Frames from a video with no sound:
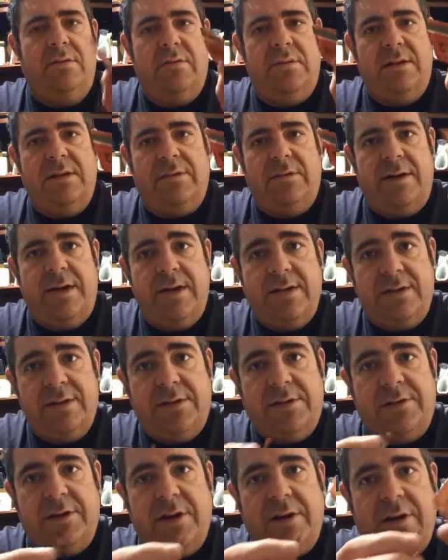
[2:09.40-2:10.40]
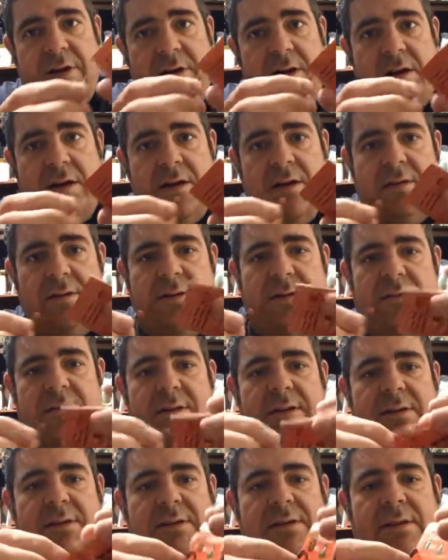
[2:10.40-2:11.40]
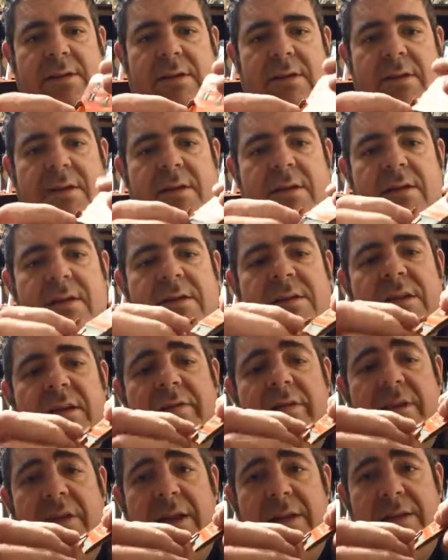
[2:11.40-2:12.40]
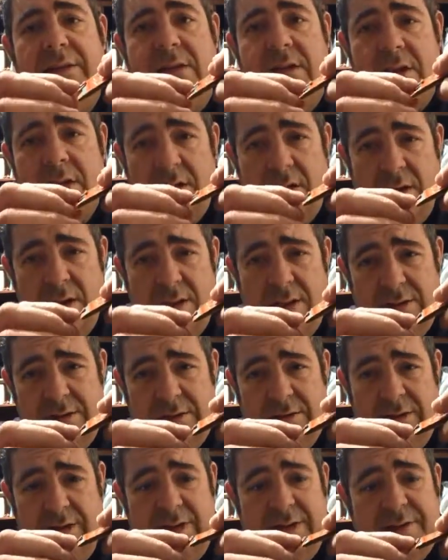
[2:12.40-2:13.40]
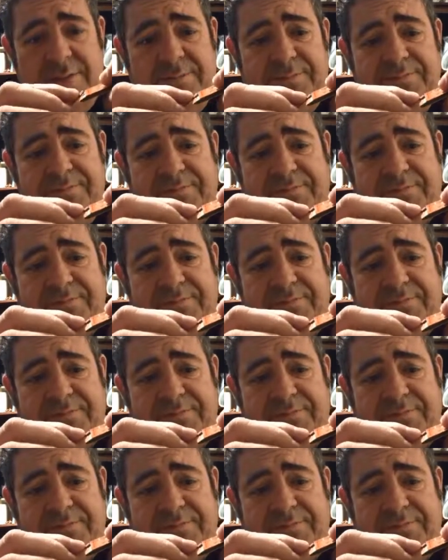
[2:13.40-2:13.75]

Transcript: this one has the striker here, so let's see if it lights. So these,